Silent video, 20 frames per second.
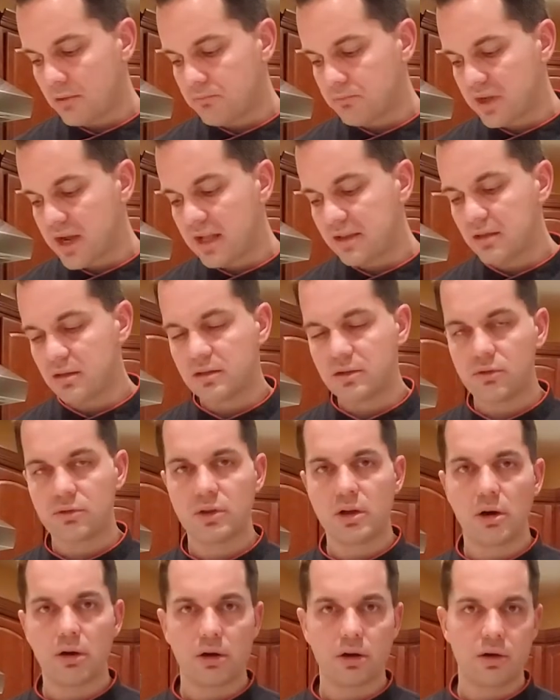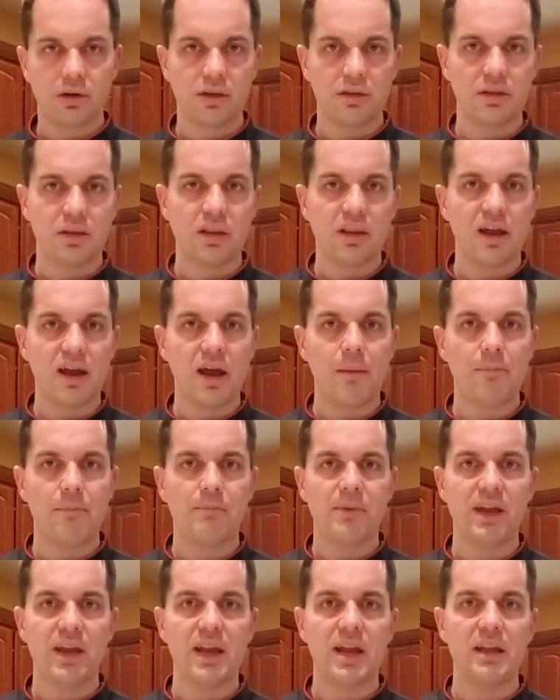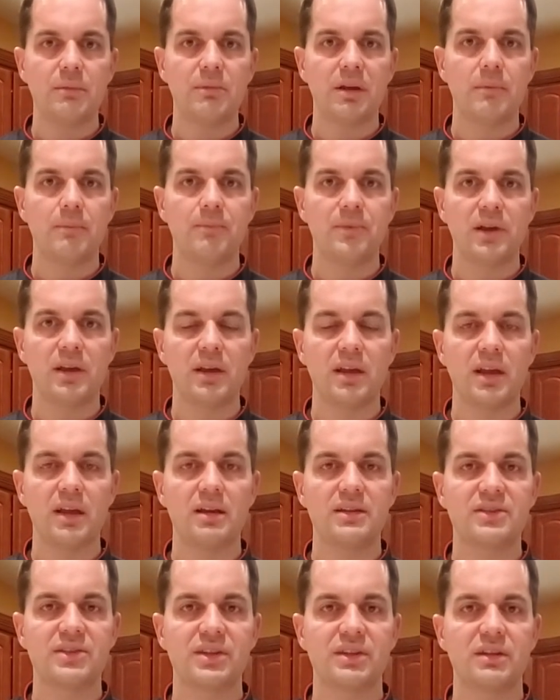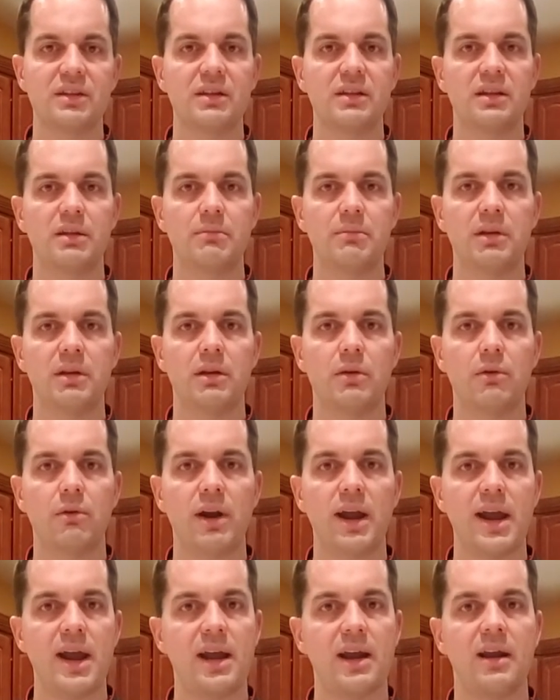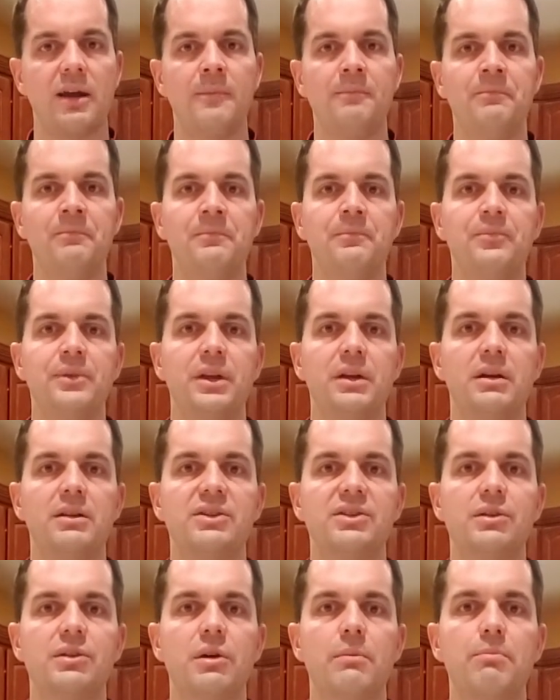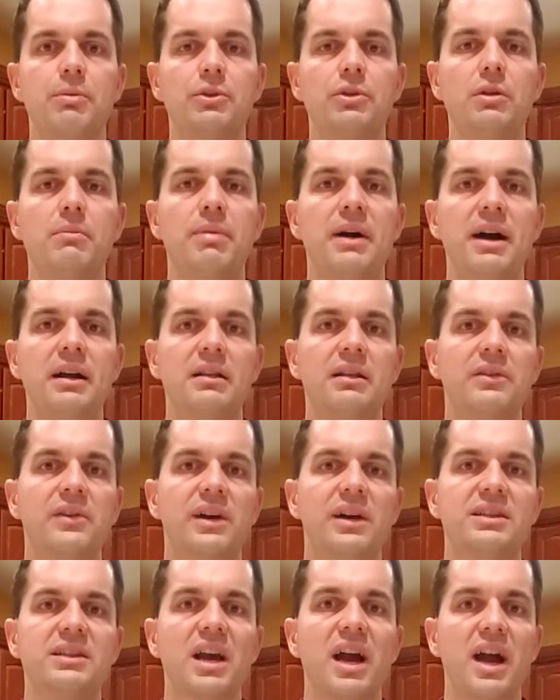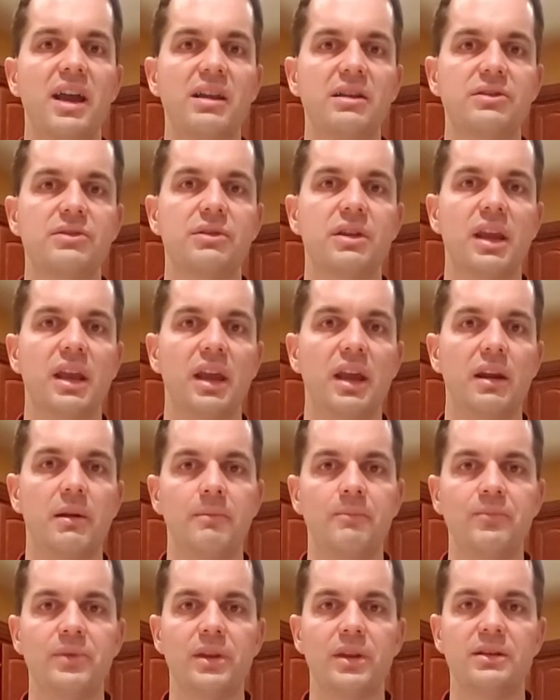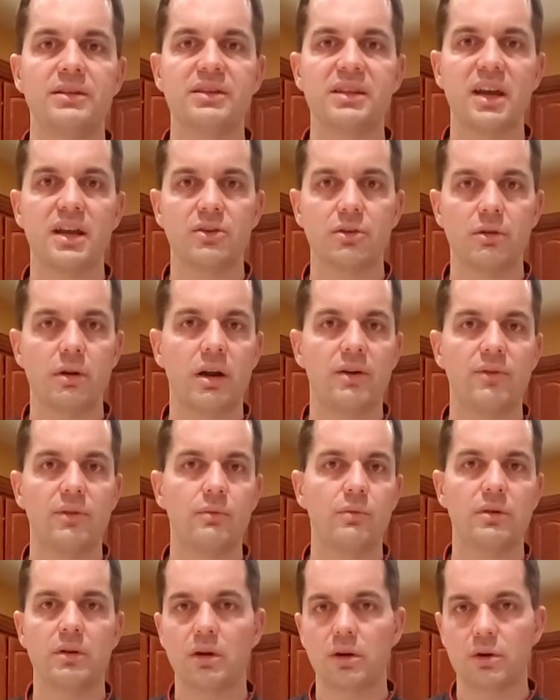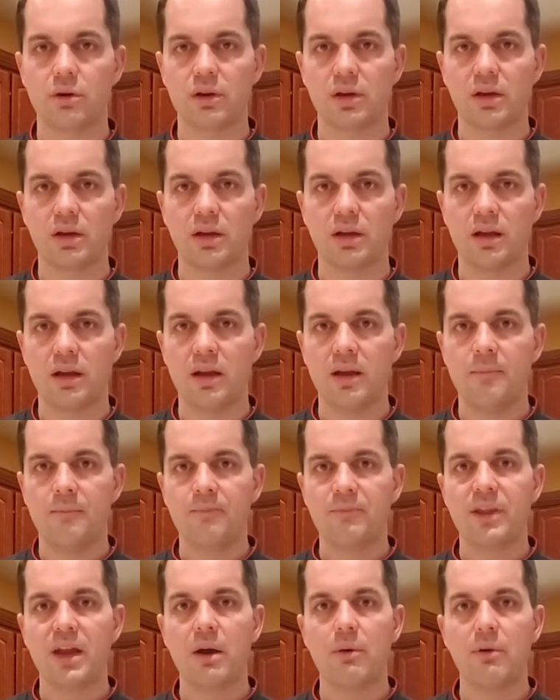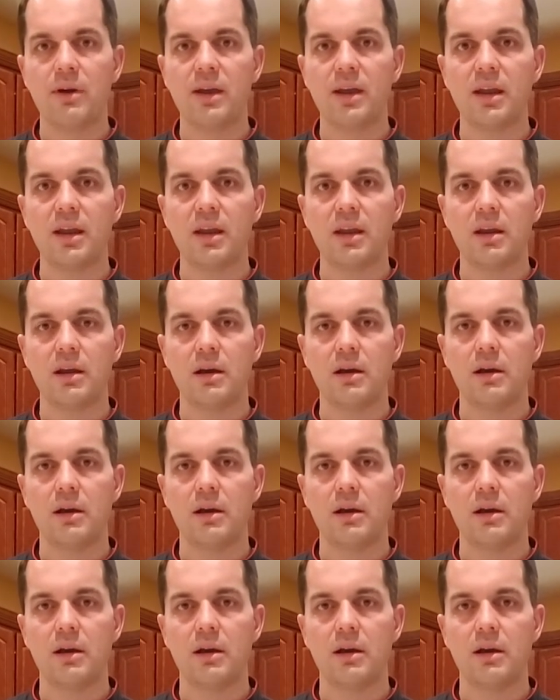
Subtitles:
got a little darker than the top. I had it sitting in the middle rack. So put your baklava as high as you can inside your oven when you're cooking it. That way